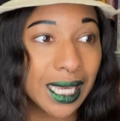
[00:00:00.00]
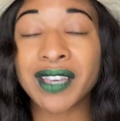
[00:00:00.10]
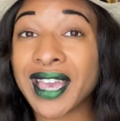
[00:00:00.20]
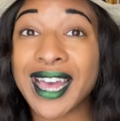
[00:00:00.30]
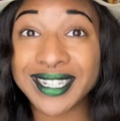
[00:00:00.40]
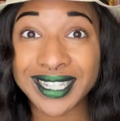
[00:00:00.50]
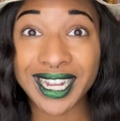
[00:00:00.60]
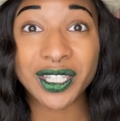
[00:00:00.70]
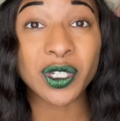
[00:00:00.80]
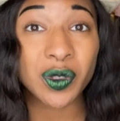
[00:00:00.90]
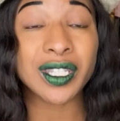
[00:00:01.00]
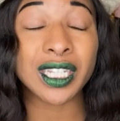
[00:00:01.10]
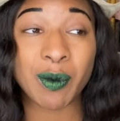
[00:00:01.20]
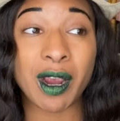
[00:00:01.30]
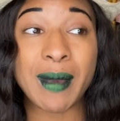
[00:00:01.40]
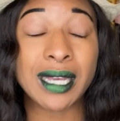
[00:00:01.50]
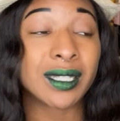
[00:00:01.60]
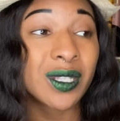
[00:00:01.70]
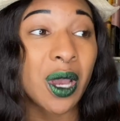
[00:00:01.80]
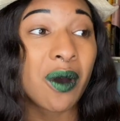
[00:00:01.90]
if I hadn't decided to do this experiment.
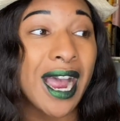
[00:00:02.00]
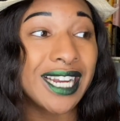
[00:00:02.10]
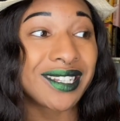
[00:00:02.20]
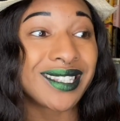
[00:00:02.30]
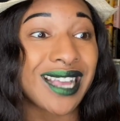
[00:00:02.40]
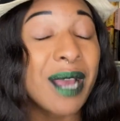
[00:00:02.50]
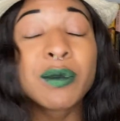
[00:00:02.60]
So I just, I'm